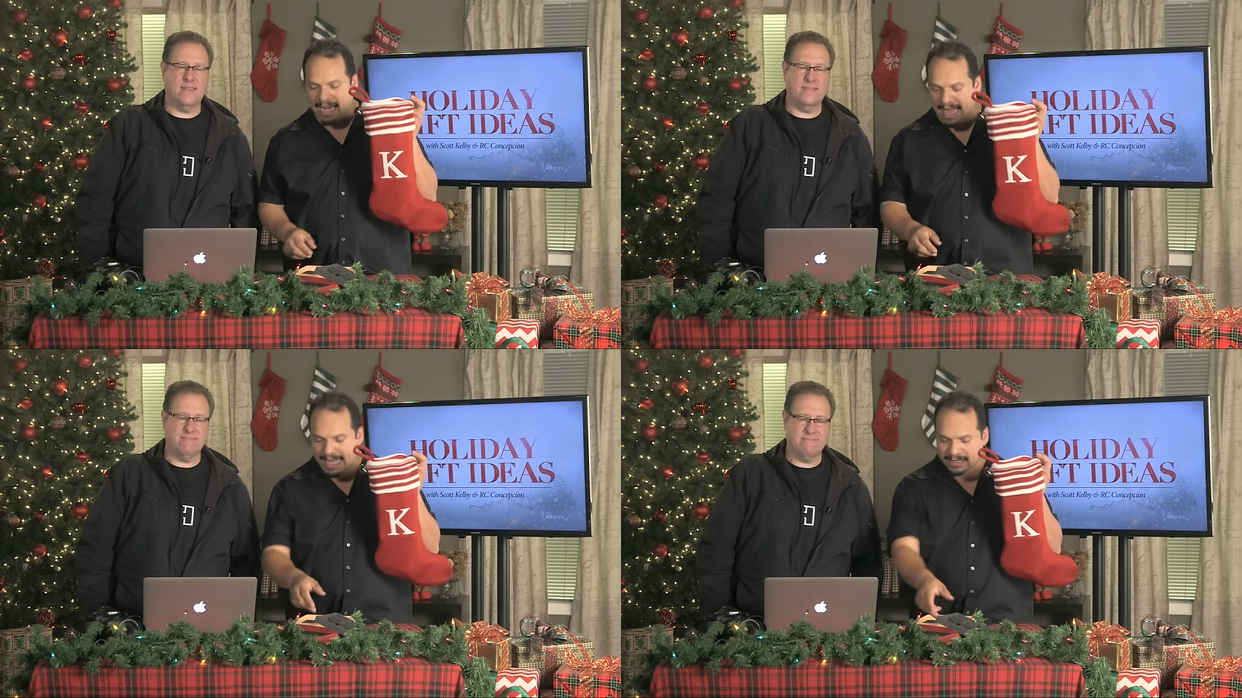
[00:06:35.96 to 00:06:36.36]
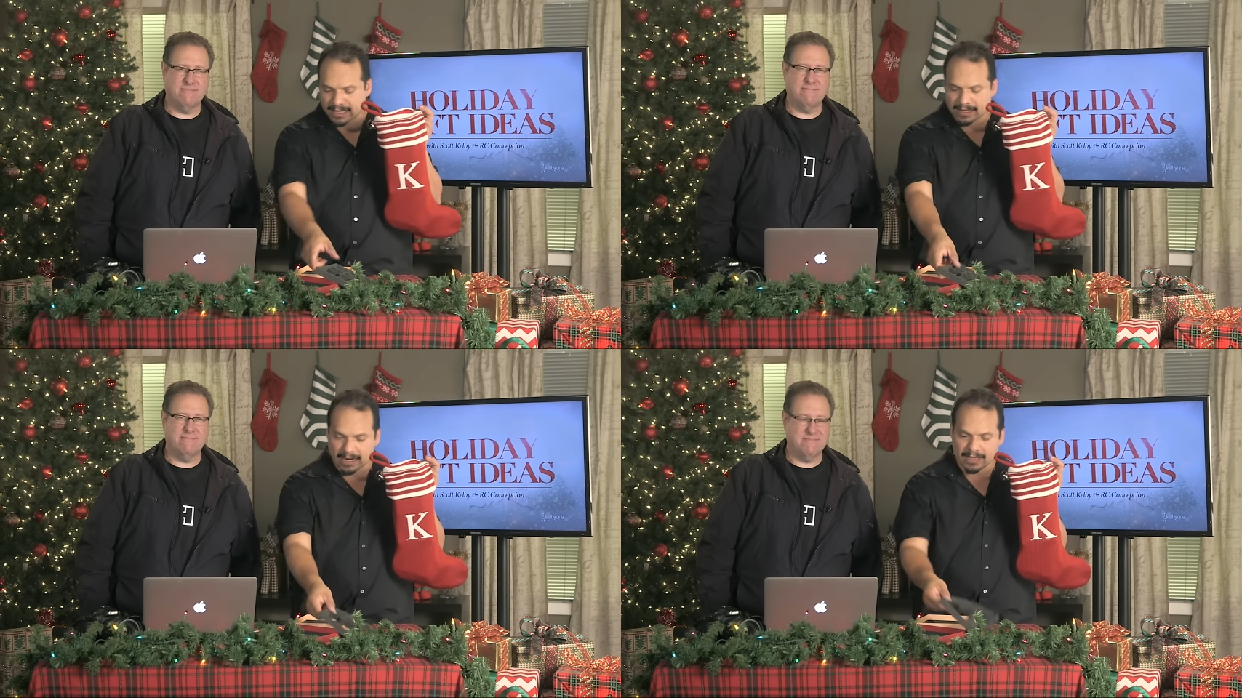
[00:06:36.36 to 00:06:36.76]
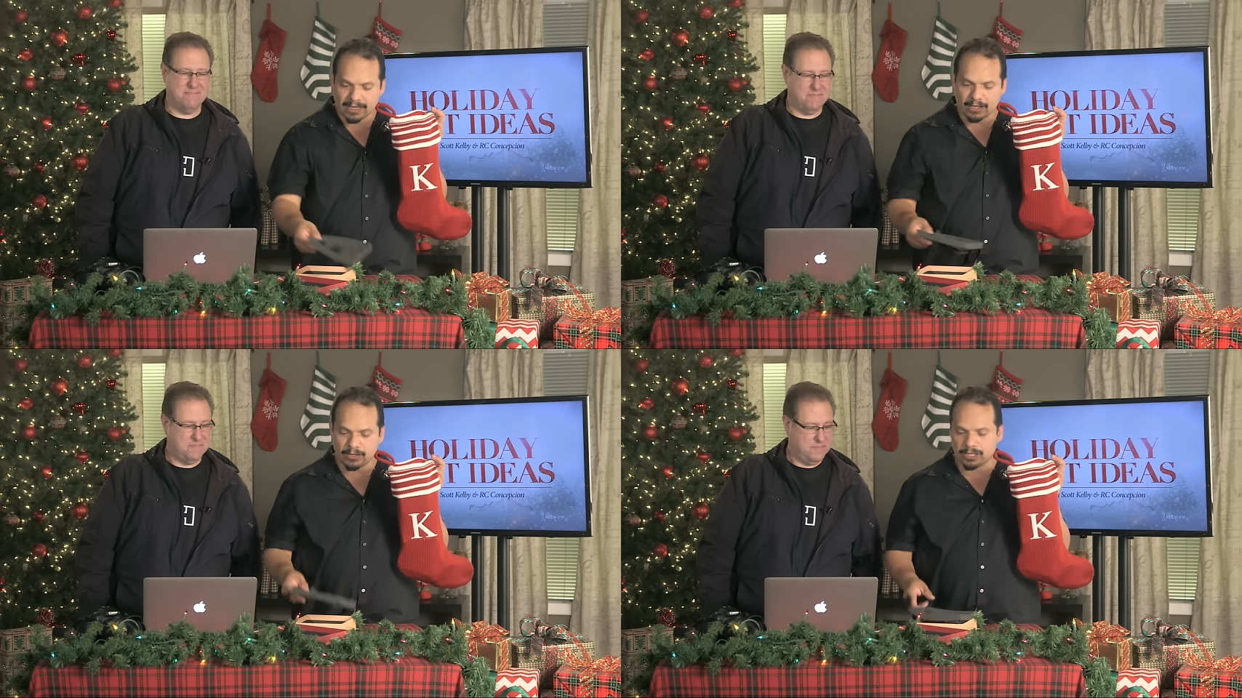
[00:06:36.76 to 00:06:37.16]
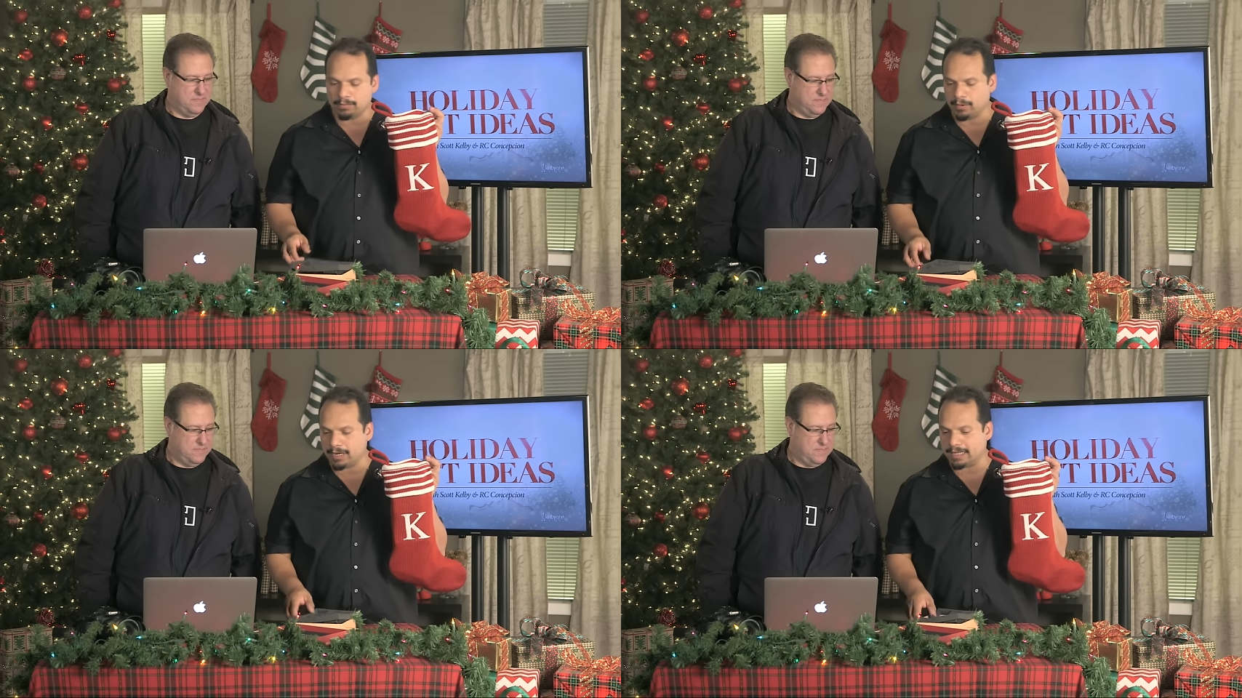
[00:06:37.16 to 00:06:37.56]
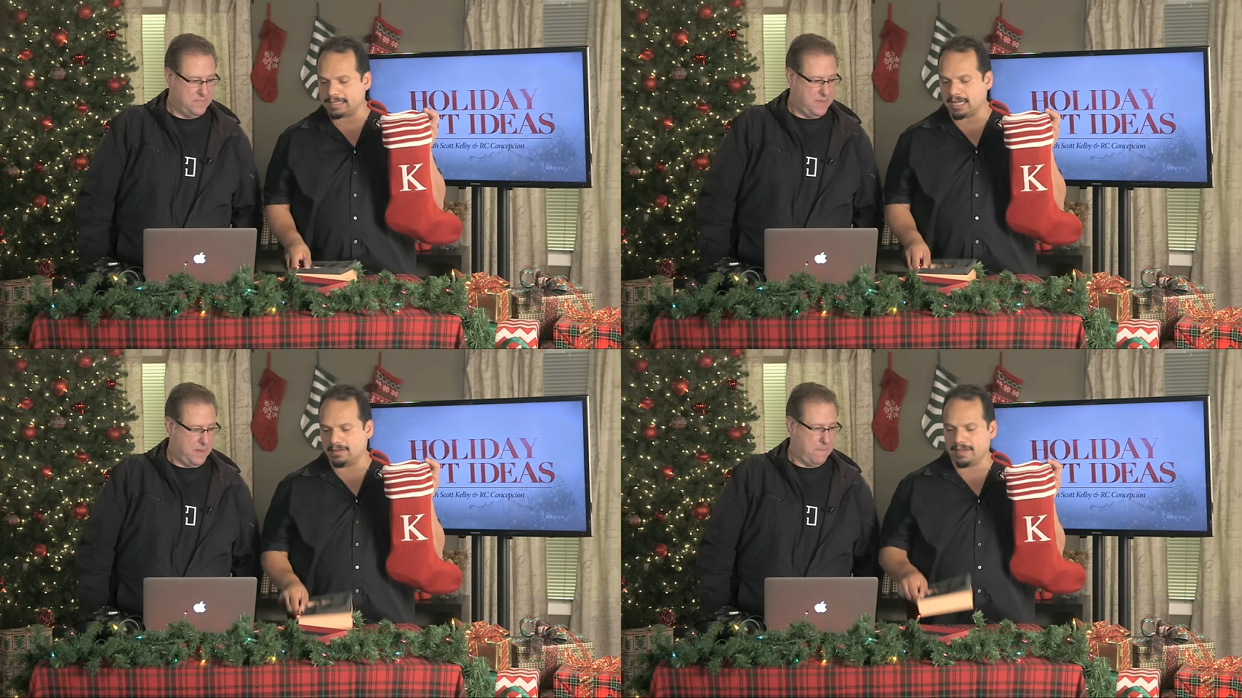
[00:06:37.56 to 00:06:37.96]
Speaker 1: The last thing that I think that you should put
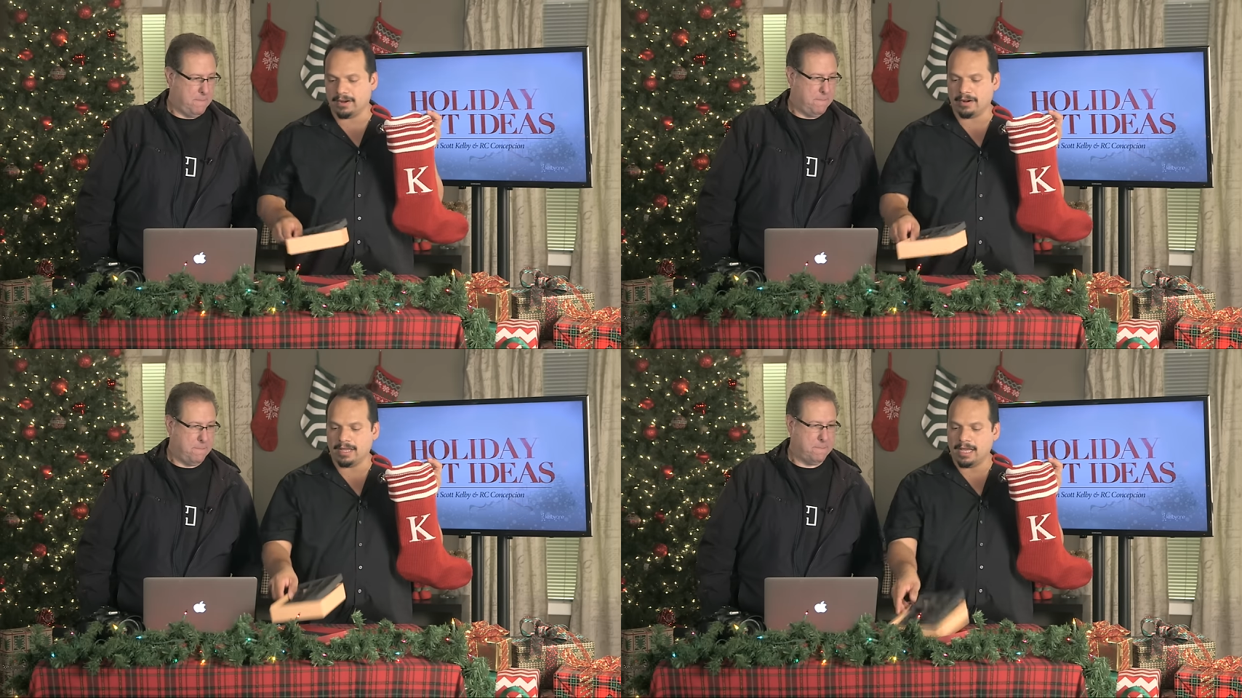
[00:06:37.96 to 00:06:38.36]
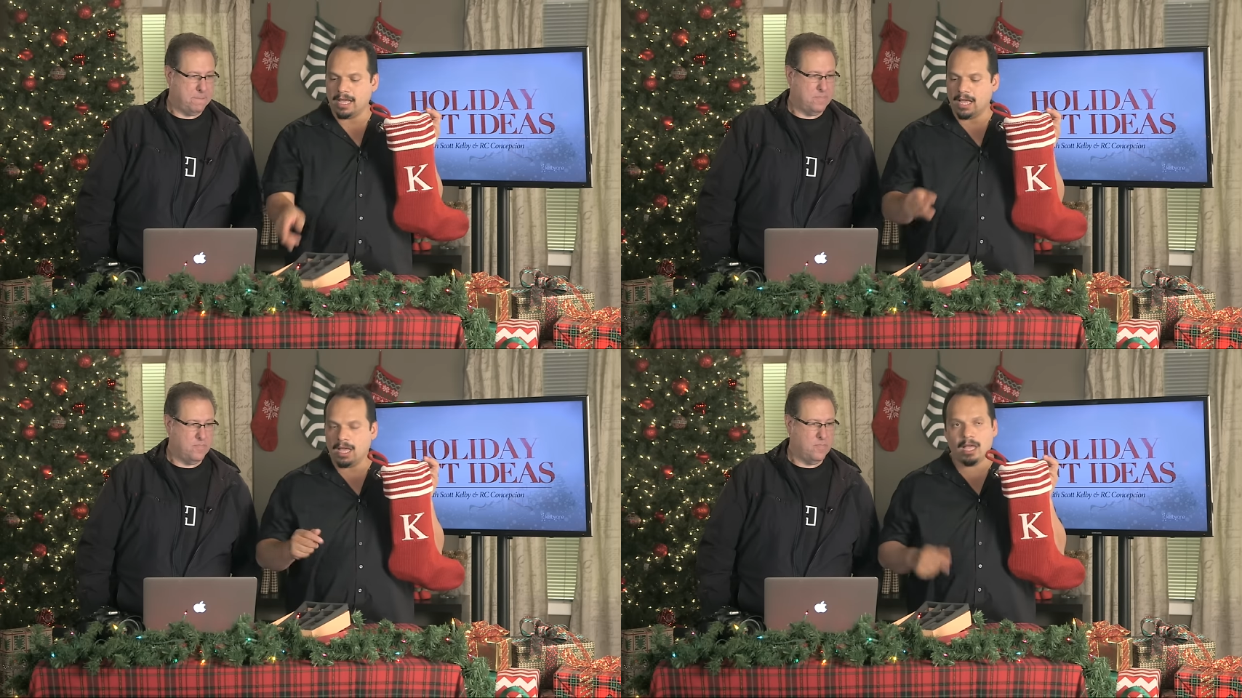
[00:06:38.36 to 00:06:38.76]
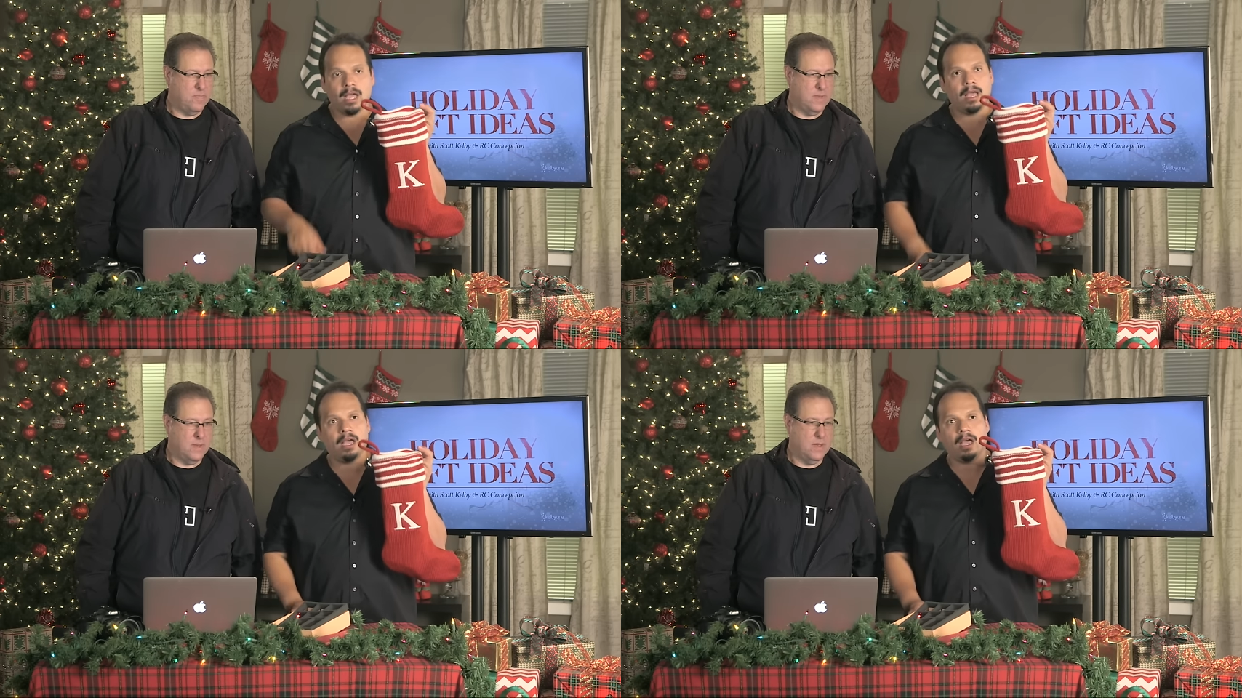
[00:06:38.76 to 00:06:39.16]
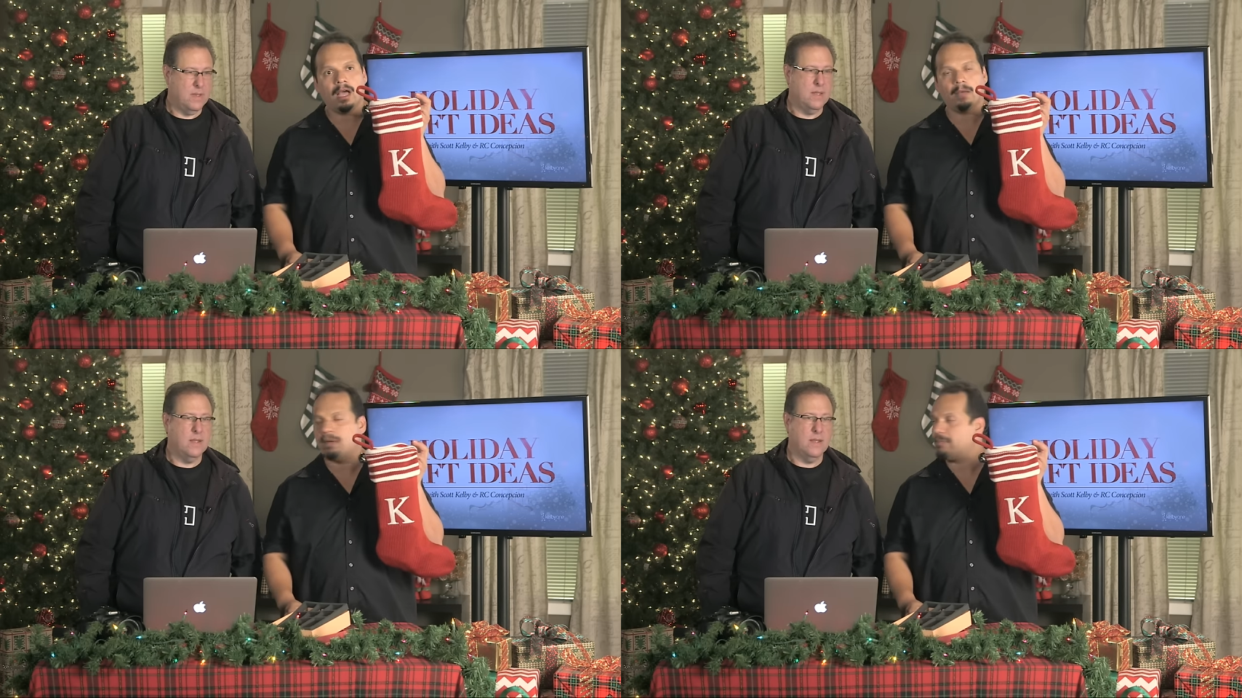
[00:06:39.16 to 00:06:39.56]
inside of here, a